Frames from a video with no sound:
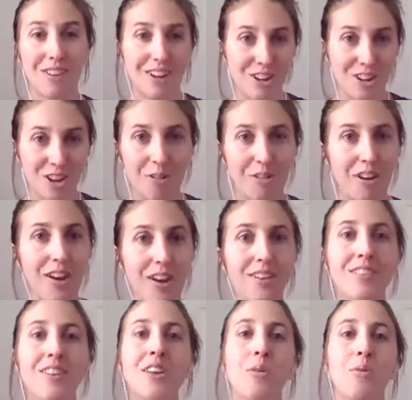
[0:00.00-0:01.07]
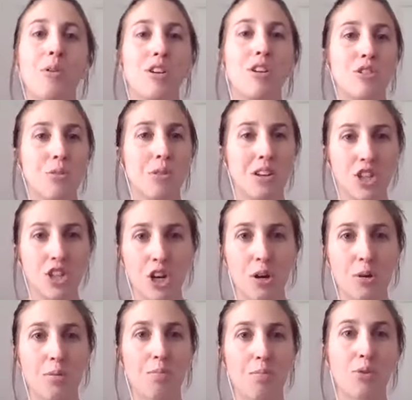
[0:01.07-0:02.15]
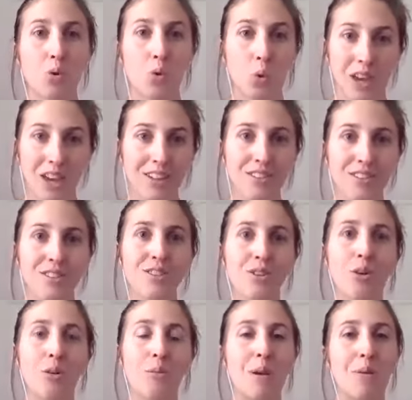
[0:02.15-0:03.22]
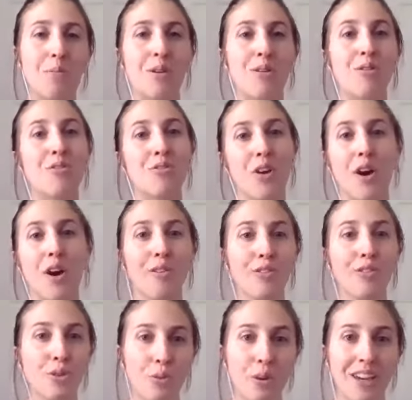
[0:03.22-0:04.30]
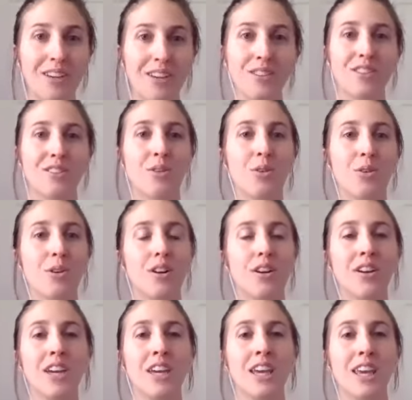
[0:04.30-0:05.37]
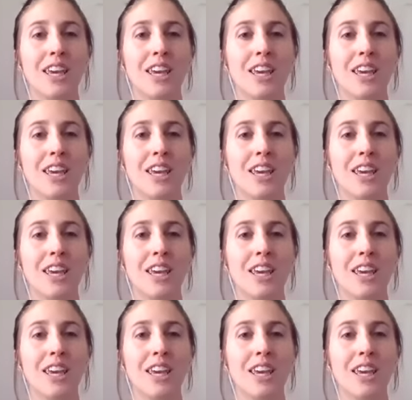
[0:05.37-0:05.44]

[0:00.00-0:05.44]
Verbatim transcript: in yoga where you're doing chair twist or maybe a revolve twist or